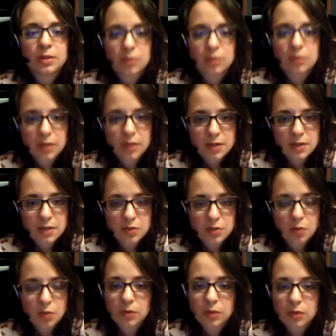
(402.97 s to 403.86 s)
really
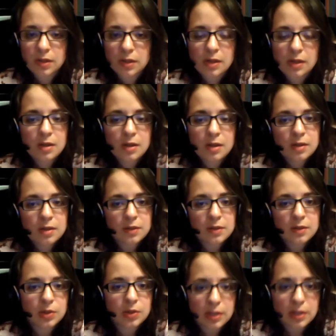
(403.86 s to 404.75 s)
sold
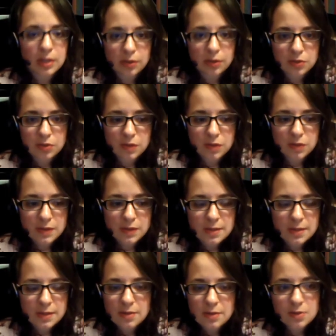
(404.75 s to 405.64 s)
their
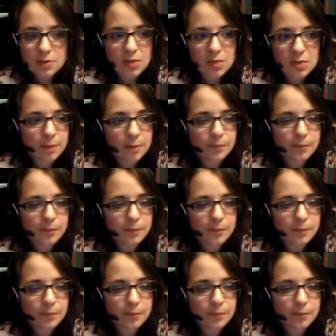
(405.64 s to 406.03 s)
characters to me.